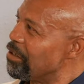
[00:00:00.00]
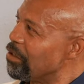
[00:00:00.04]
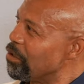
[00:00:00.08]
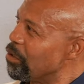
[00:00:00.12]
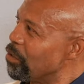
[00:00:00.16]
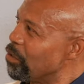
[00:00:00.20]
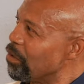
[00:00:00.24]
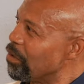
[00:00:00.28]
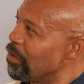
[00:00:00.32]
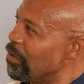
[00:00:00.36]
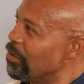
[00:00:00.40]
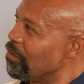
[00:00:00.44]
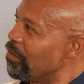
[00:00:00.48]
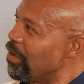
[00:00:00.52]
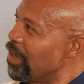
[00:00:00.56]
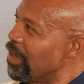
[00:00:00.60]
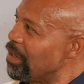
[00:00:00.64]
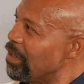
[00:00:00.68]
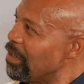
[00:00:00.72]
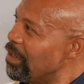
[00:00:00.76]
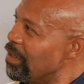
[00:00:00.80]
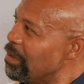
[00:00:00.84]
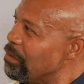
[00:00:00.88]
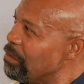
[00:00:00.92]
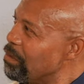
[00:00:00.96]
you weren't
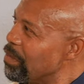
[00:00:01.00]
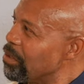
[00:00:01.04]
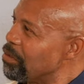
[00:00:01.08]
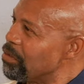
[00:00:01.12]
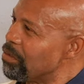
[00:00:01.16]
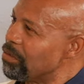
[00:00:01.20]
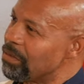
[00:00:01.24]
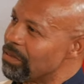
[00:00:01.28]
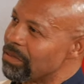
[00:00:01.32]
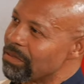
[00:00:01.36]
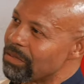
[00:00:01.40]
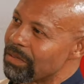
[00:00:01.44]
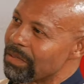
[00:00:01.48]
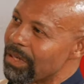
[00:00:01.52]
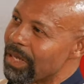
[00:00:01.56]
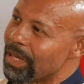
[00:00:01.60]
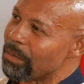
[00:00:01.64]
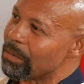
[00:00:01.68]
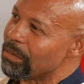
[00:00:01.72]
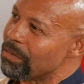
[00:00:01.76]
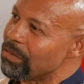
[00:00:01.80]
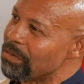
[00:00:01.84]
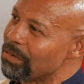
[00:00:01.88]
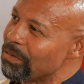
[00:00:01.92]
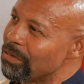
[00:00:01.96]
invited in, but she just
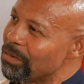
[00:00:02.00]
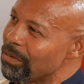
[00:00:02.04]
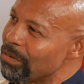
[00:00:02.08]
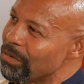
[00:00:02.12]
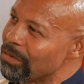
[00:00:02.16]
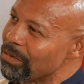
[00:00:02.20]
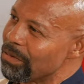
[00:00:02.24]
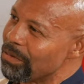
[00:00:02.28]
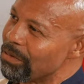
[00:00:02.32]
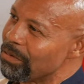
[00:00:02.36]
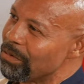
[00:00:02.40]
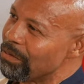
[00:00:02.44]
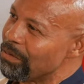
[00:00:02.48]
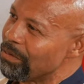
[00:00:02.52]
happens to notice that